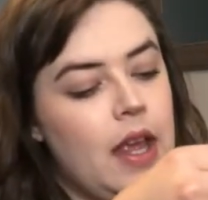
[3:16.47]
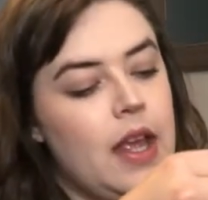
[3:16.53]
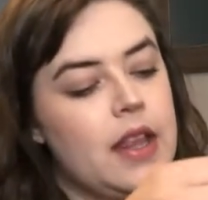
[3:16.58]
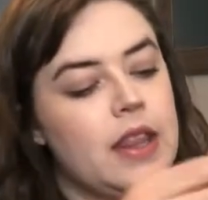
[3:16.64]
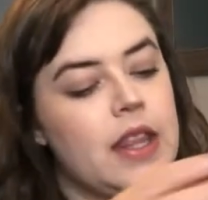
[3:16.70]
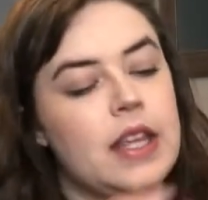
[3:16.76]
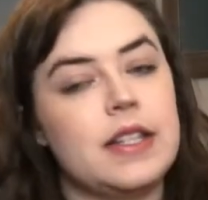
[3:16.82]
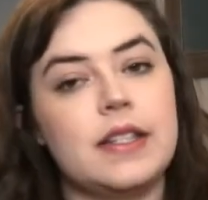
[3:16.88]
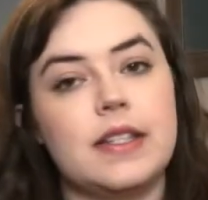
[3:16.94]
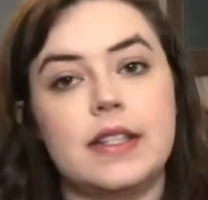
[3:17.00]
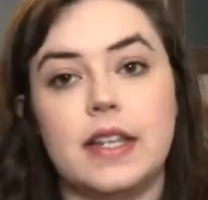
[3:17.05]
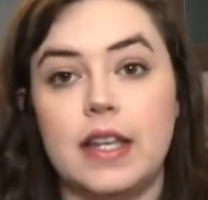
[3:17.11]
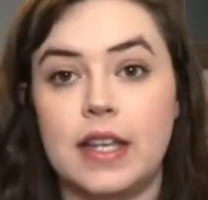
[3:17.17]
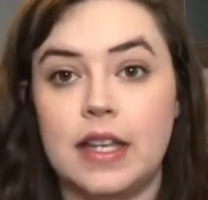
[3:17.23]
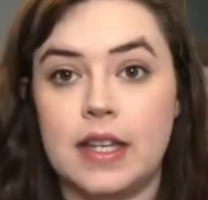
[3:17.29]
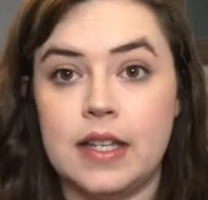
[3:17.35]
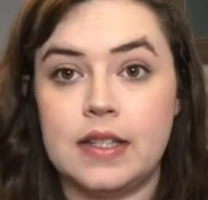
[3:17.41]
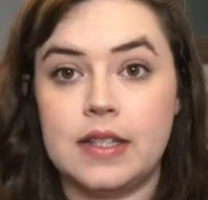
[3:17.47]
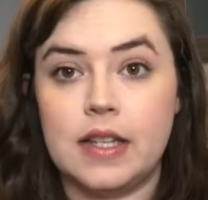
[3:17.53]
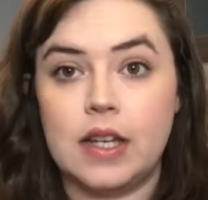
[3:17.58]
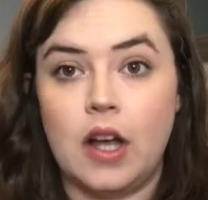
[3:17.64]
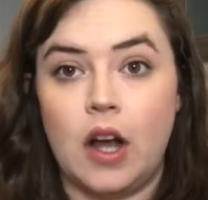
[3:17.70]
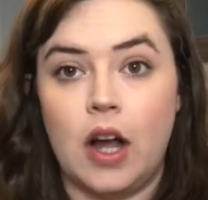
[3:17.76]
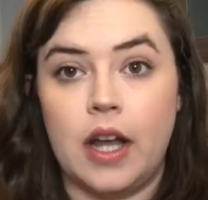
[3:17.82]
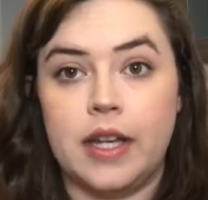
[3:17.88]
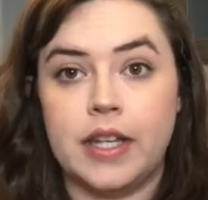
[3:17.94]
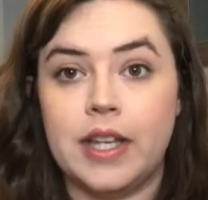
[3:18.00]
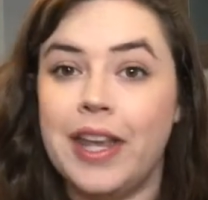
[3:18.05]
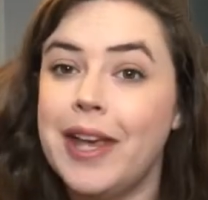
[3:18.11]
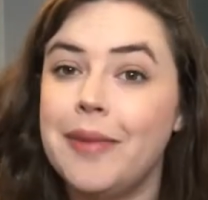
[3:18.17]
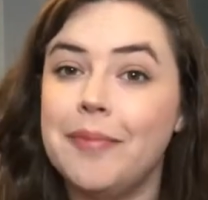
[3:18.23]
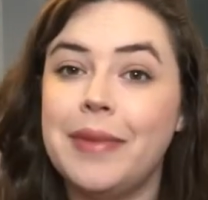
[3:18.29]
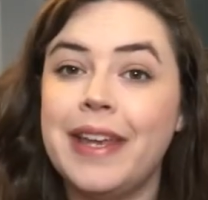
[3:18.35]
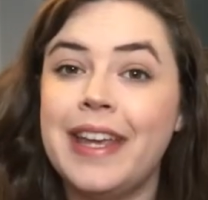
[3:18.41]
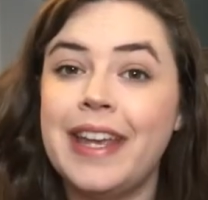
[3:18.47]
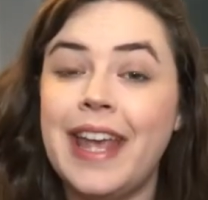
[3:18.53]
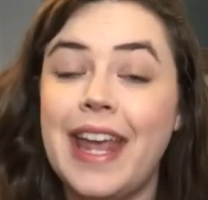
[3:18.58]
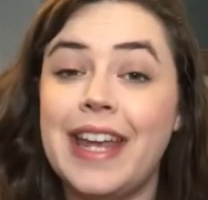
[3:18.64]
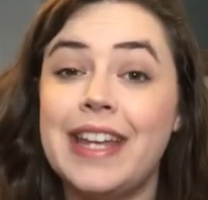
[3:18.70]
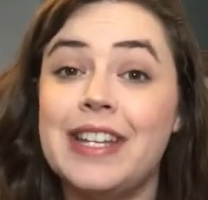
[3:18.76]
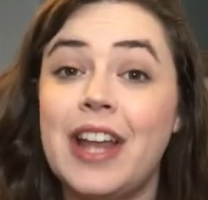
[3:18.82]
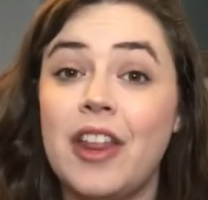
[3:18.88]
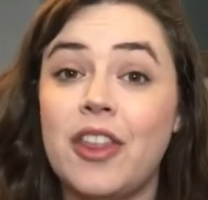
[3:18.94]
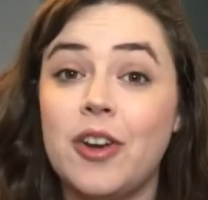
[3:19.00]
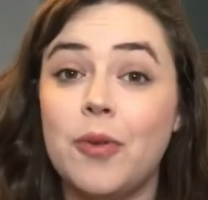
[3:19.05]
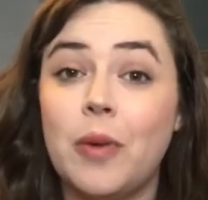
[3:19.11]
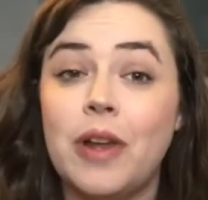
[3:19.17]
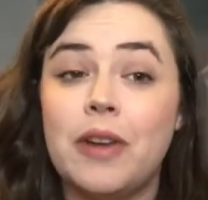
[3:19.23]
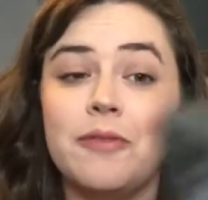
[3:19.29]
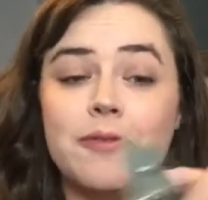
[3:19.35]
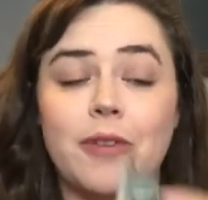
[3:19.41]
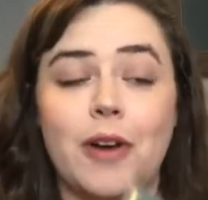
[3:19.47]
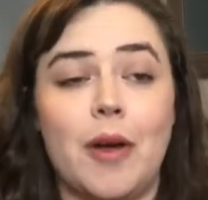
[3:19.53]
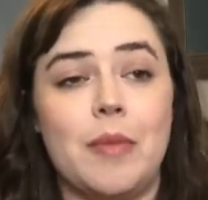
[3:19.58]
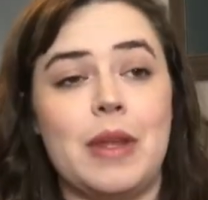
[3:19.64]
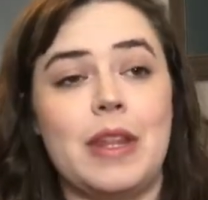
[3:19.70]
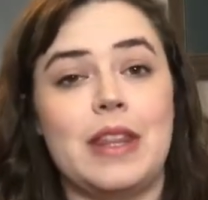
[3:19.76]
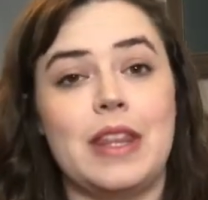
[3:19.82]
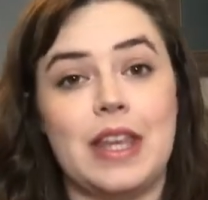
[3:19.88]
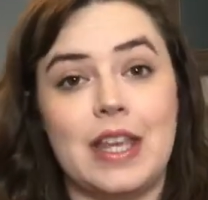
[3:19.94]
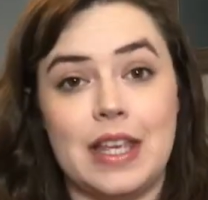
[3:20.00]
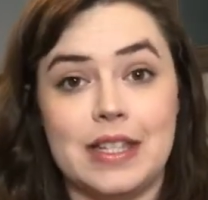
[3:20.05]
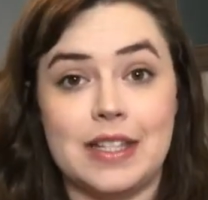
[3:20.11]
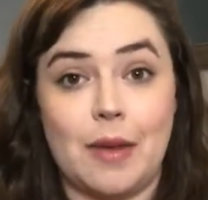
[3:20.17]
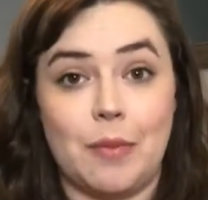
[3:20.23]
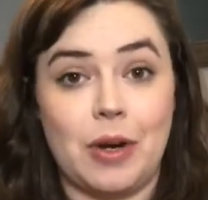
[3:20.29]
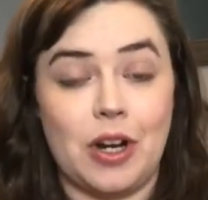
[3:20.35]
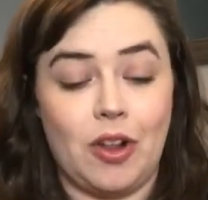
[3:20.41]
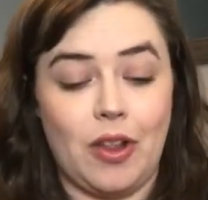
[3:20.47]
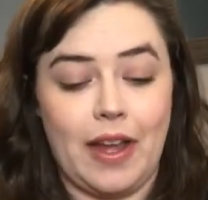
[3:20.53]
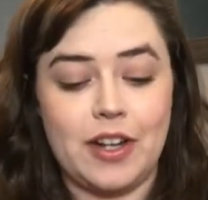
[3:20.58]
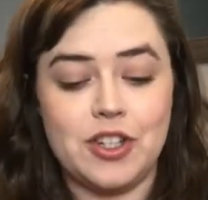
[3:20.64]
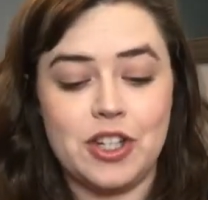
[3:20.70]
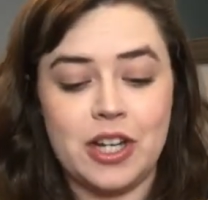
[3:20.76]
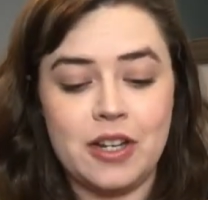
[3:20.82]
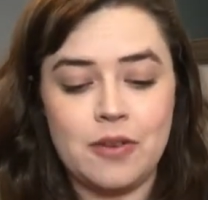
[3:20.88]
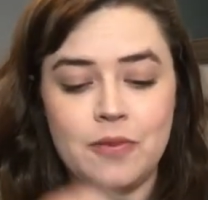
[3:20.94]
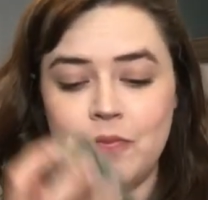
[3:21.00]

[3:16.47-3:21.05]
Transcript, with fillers: This is Gone Camping, another one from the summer collection.